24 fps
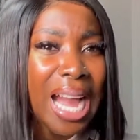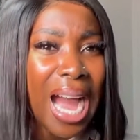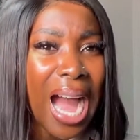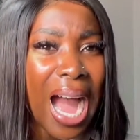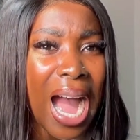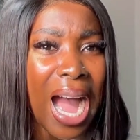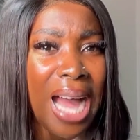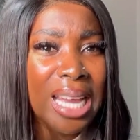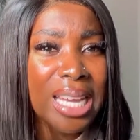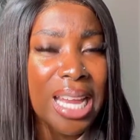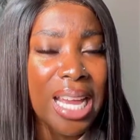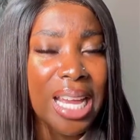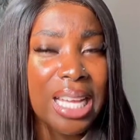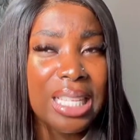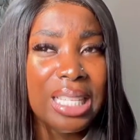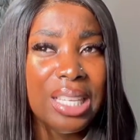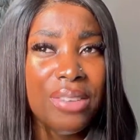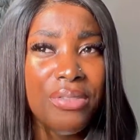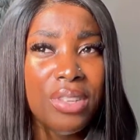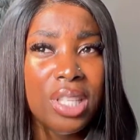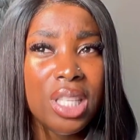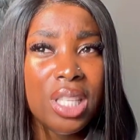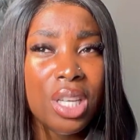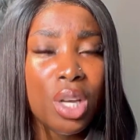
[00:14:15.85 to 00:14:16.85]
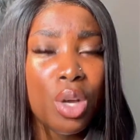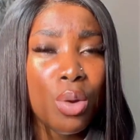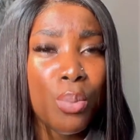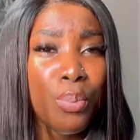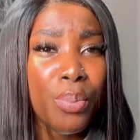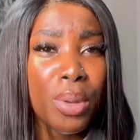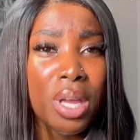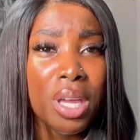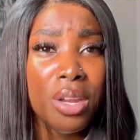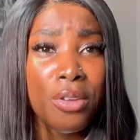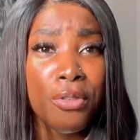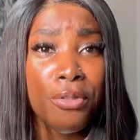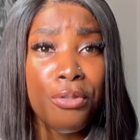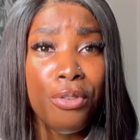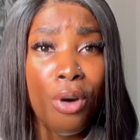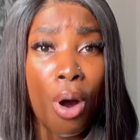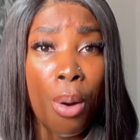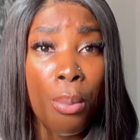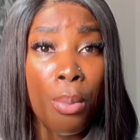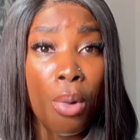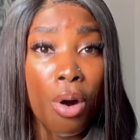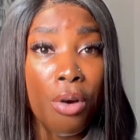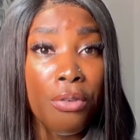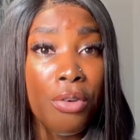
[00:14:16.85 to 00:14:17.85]
negativity could be in the
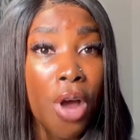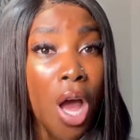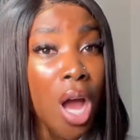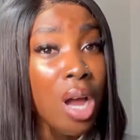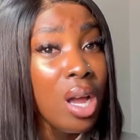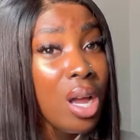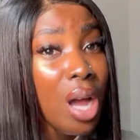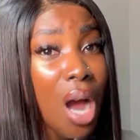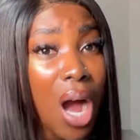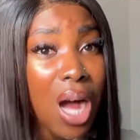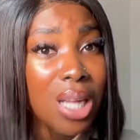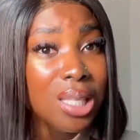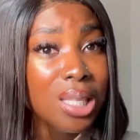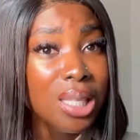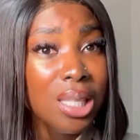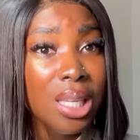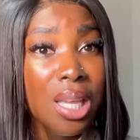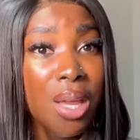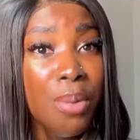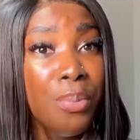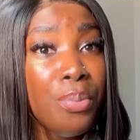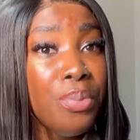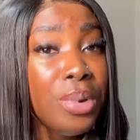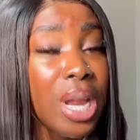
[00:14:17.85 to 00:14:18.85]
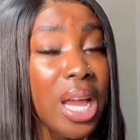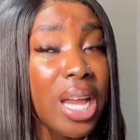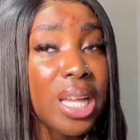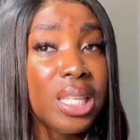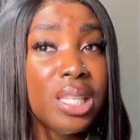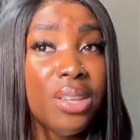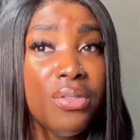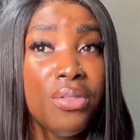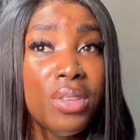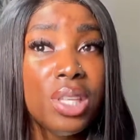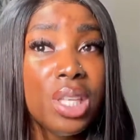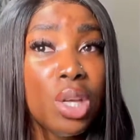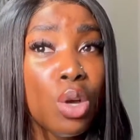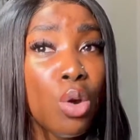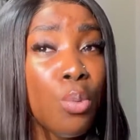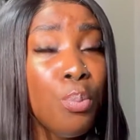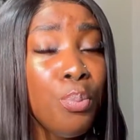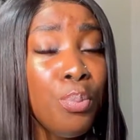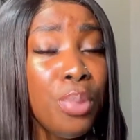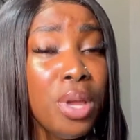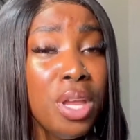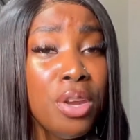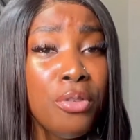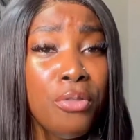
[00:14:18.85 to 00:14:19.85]
form of gossip, negativity
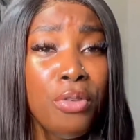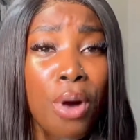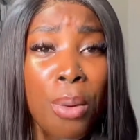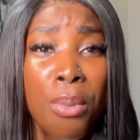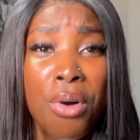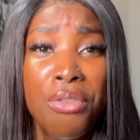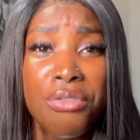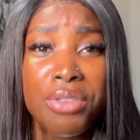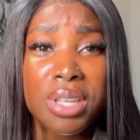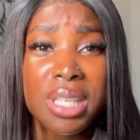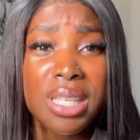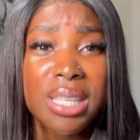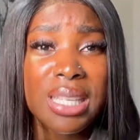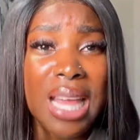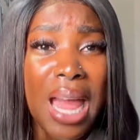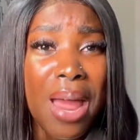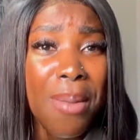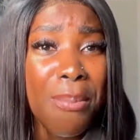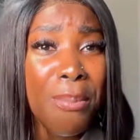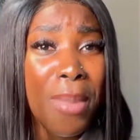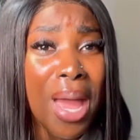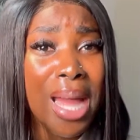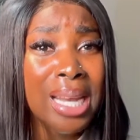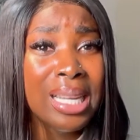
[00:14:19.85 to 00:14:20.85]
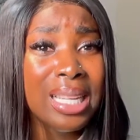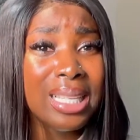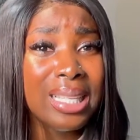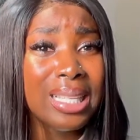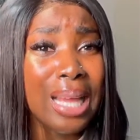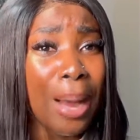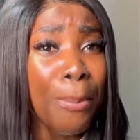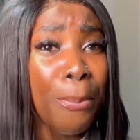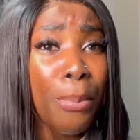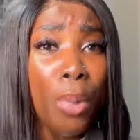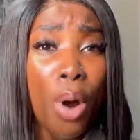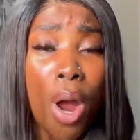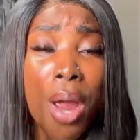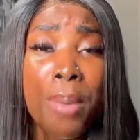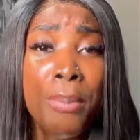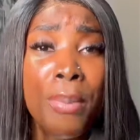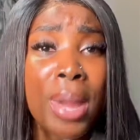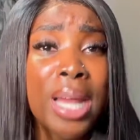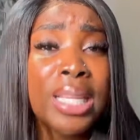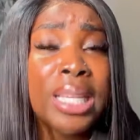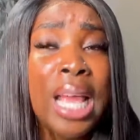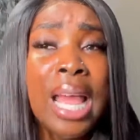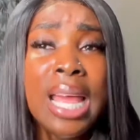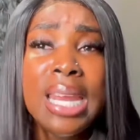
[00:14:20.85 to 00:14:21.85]
could be in the form of resentment,
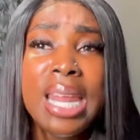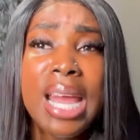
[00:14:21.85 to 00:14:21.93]
disappointment.